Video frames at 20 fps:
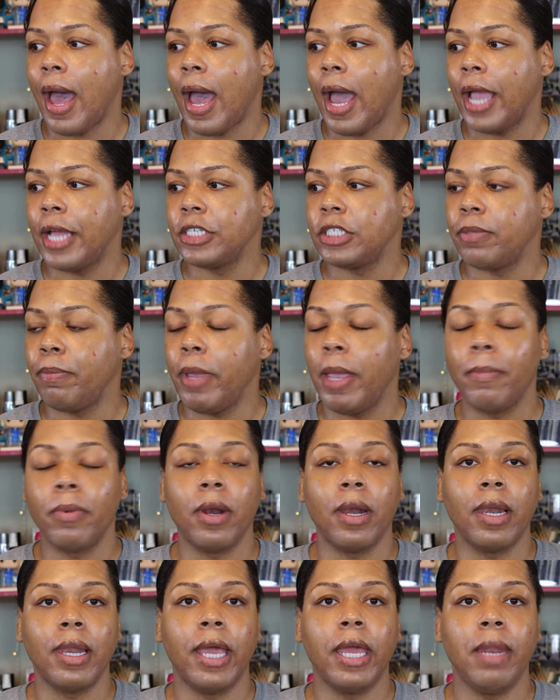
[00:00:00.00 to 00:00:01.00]
I should be
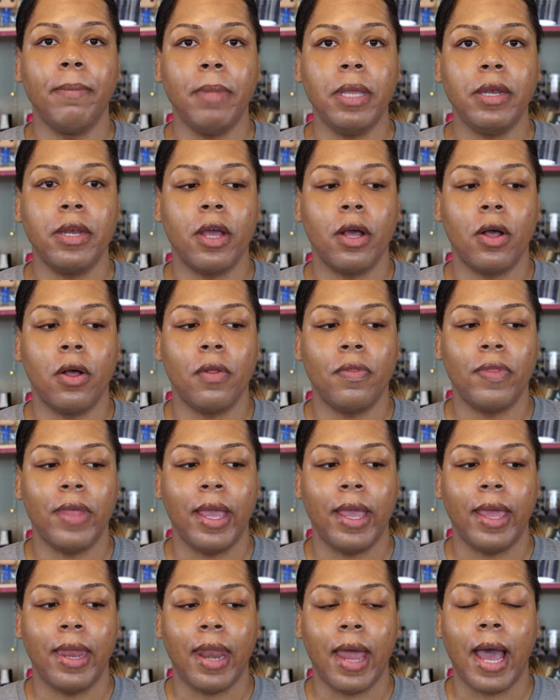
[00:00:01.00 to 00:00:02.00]
able to let it be known
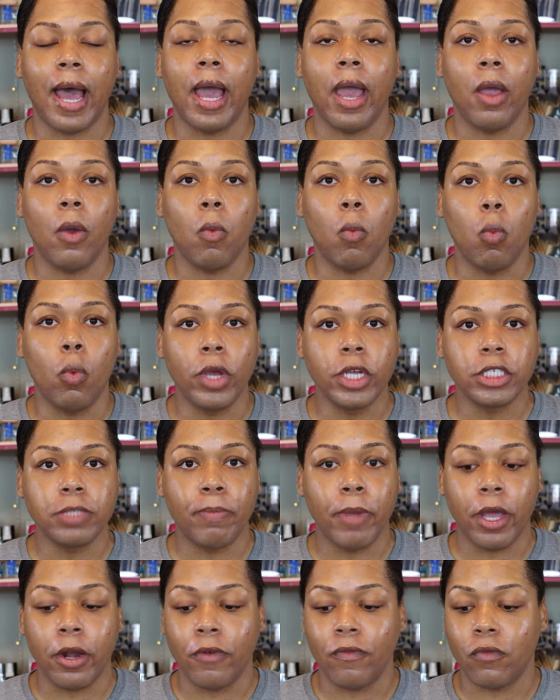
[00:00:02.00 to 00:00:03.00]
that I wish
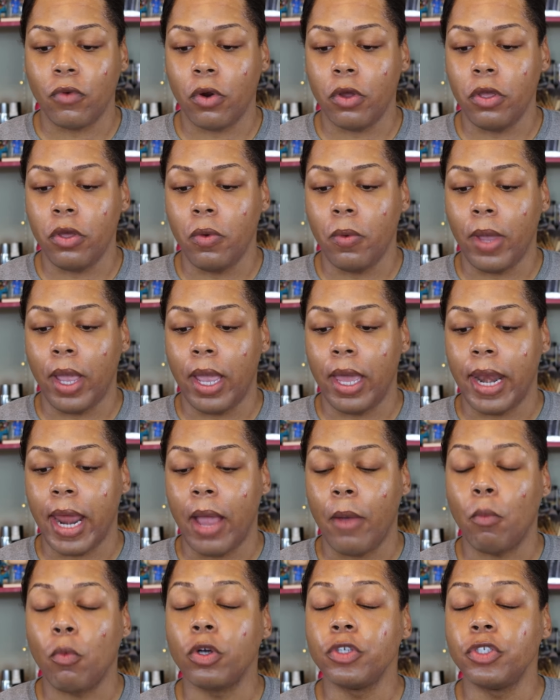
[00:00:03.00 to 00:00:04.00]
better for you and
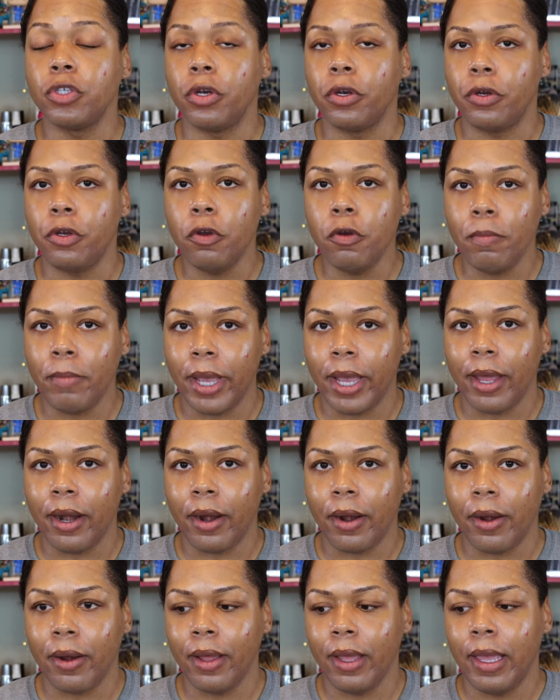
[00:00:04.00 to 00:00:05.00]
I want you to do
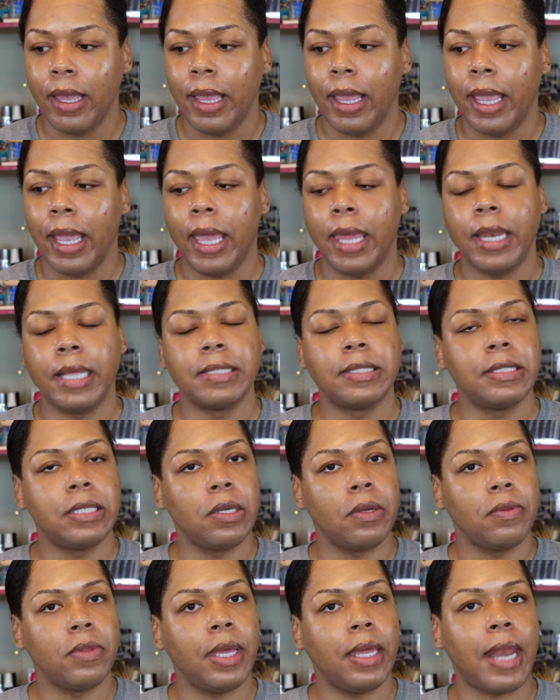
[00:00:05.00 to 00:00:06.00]
better. And
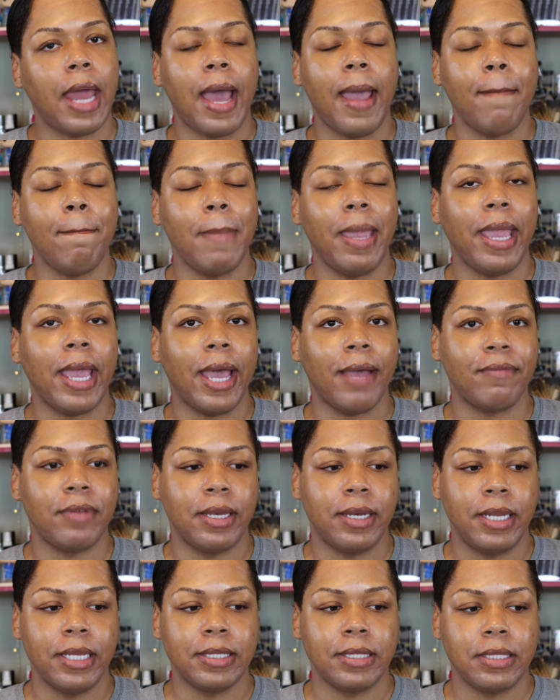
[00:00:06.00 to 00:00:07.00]
until then, I may have
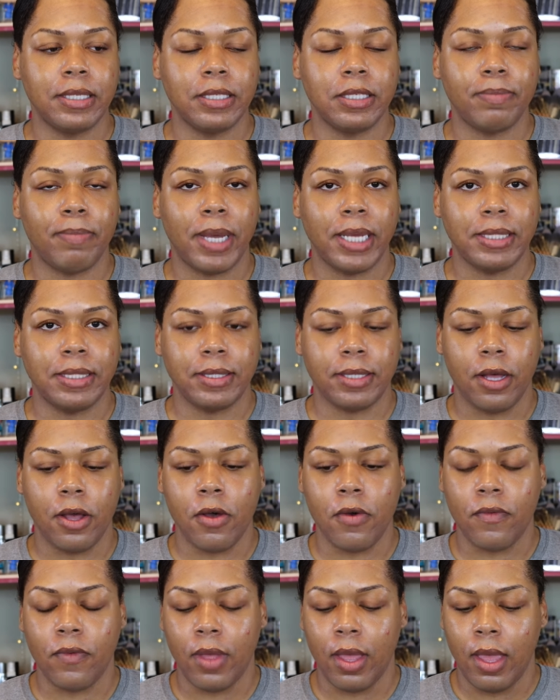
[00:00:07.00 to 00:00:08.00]
to distance
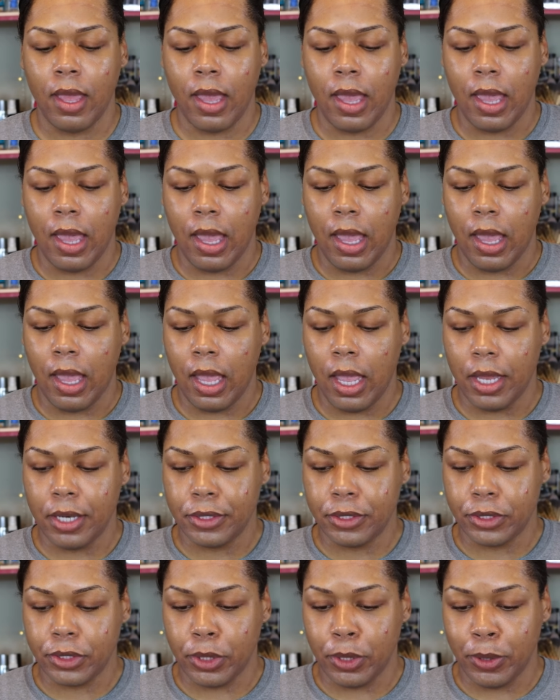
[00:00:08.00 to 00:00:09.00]
myself.
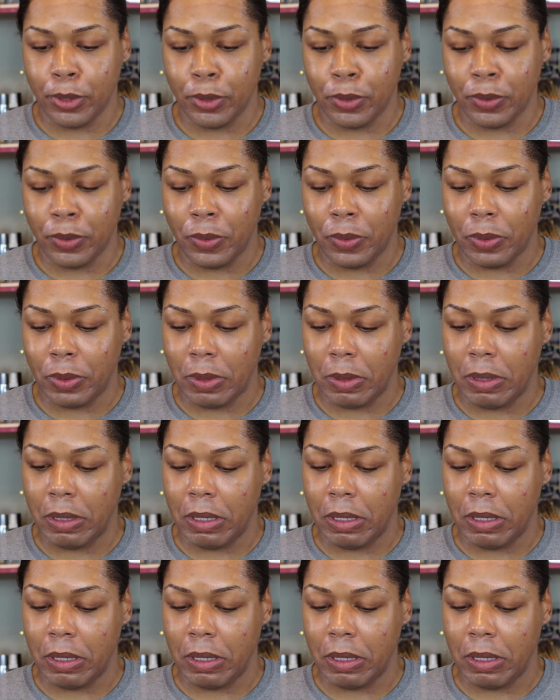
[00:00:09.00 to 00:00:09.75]
And so